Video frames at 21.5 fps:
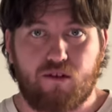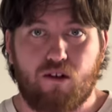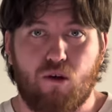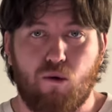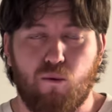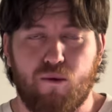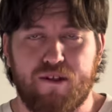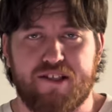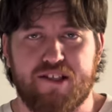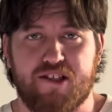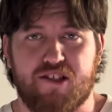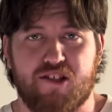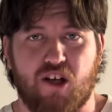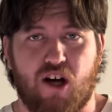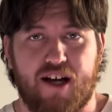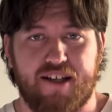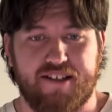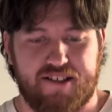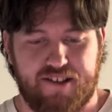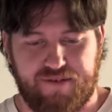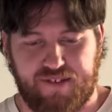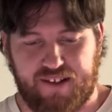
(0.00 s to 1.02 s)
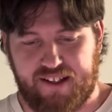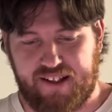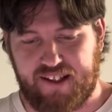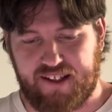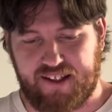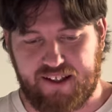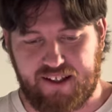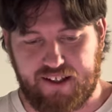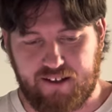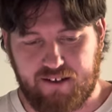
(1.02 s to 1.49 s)
which is scientific
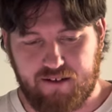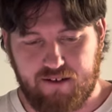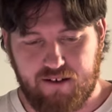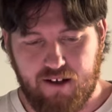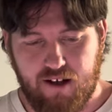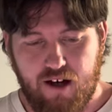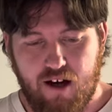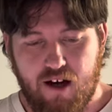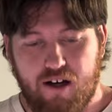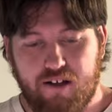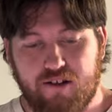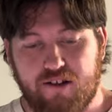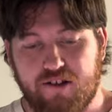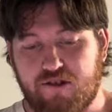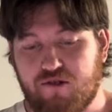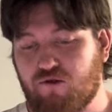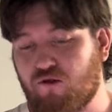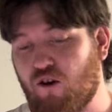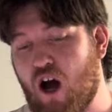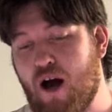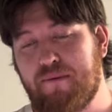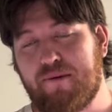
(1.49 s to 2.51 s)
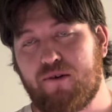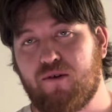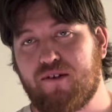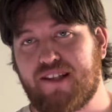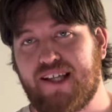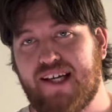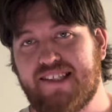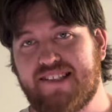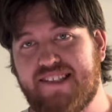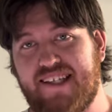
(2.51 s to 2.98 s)
thinking, describing what
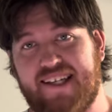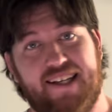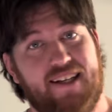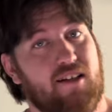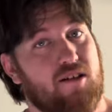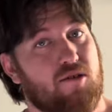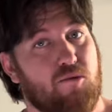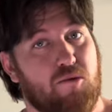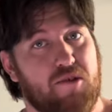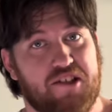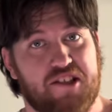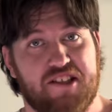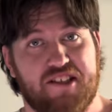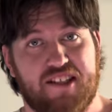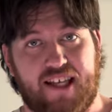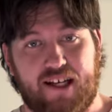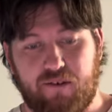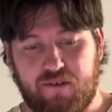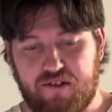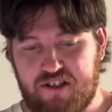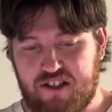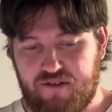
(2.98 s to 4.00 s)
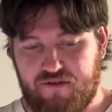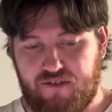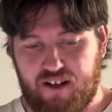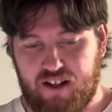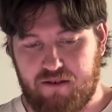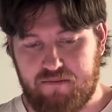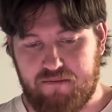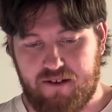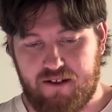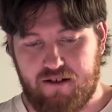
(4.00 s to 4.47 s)
they see, which is language
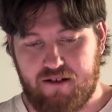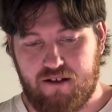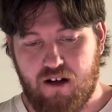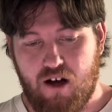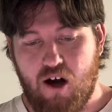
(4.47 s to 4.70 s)
development,